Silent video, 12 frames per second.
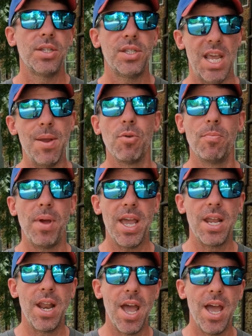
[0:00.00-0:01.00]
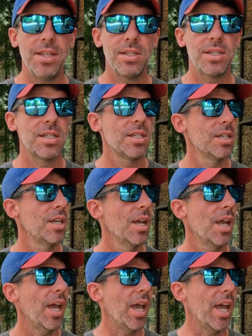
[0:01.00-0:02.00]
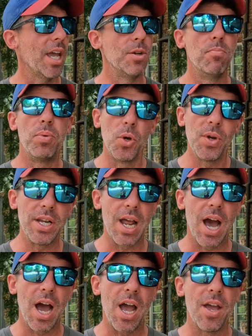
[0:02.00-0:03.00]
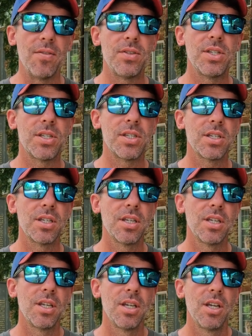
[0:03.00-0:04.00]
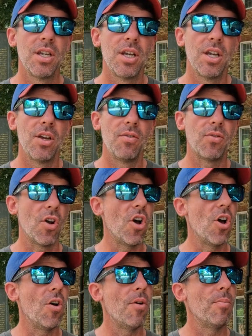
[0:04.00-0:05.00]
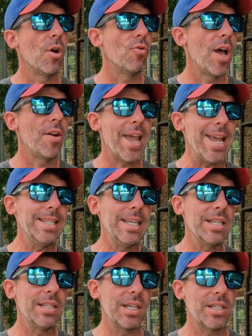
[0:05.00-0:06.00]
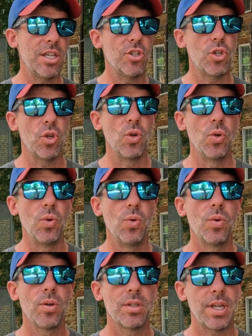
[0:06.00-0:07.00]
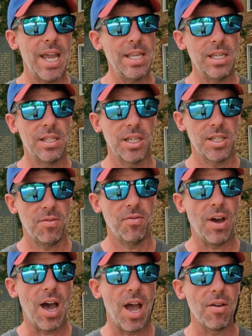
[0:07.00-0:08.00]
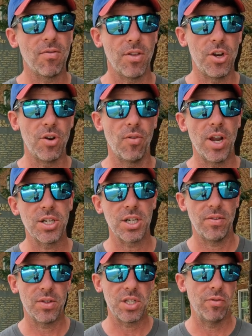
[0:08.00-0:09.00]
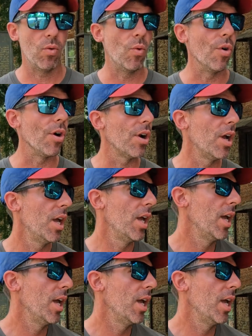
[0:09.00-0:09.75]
saber bayonets, and Bowie knives from around 1862 to 1865 for the duration of the Civil War.